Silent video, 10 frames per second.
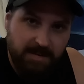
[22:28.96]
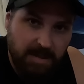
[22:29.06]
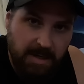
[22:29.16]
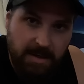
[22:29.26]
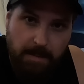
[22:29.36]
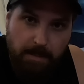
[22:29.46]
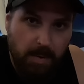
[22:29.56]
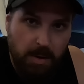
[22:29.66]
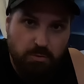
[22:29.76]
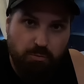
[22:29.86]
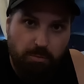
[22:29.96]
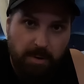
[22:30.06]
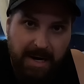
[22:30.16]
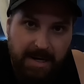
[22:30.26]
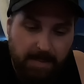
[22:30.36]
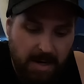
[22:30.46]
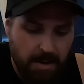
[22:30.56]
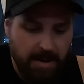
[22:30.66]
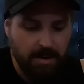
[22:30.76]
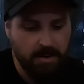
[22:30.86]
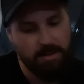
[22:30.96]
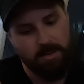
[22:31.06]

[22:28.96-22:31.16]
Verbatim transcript: I've stayed in the most random area.